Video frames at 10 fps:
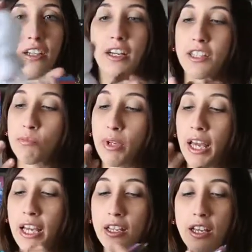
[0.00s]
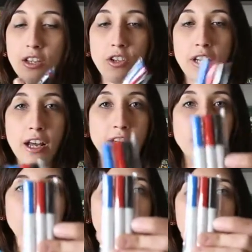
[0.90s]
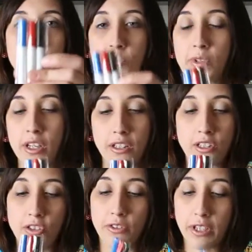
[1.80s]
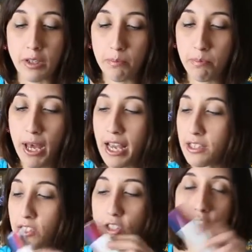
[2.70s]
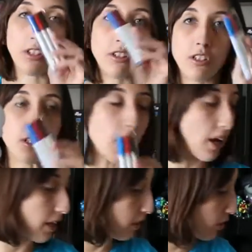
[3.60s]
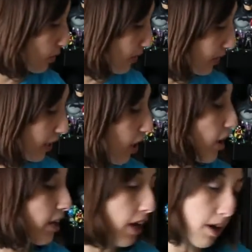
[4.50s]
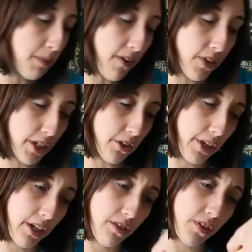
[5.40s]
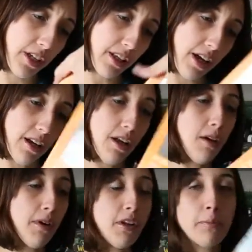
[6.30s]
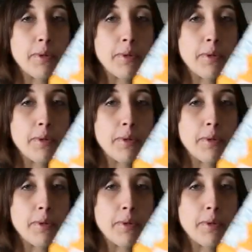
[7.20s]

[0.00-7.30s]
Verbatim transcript: And he's blank, and you can actually, it comes with like these three pens, you can design and do everything on it. I'm not very creative like that. Other